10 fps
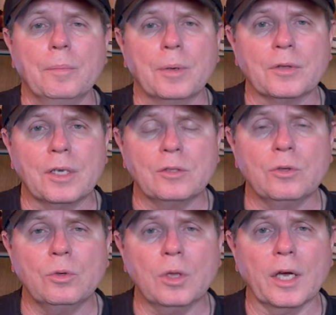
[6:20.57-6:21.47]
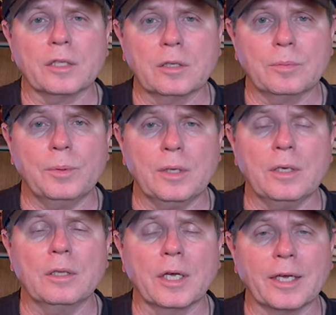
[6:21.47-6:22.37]
but they do like to
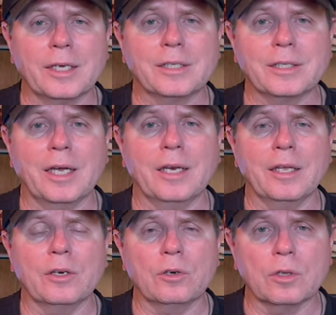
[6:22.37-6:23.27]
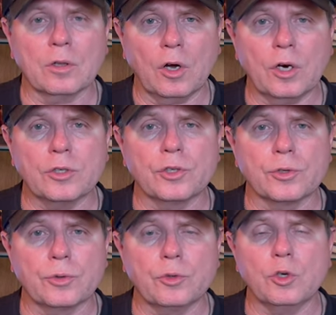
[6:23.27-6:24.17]
be, like I said, in larger
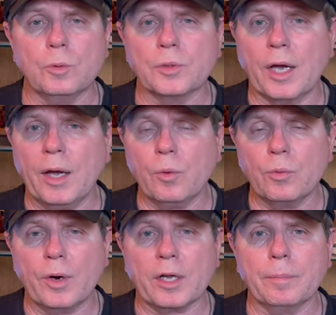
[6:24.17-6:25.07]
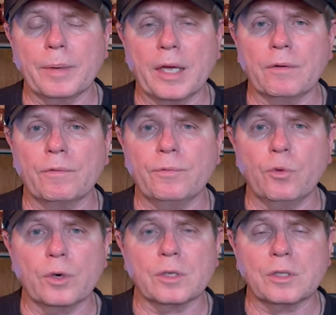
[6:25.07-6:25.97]
groups. I would recommend,
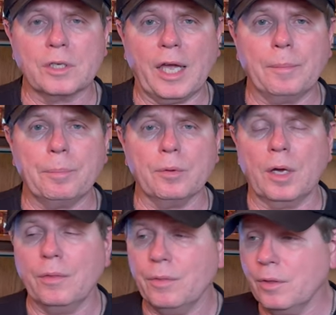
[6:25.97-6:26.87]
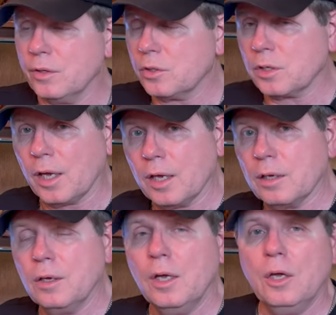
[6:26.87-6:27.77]
for example, on this tank,
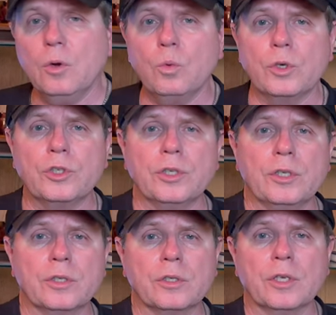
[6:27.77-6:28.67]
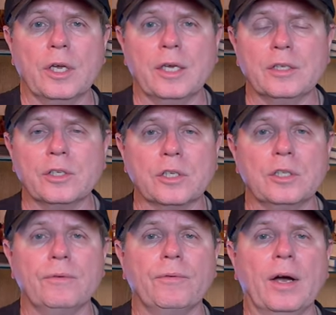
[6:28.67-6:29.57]
which is a
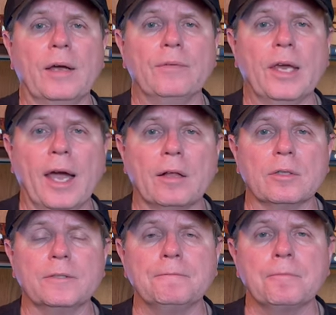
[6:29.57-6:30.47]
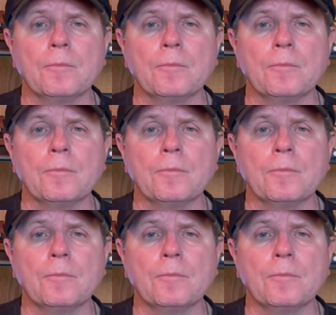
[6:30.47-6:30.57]
65-gallon,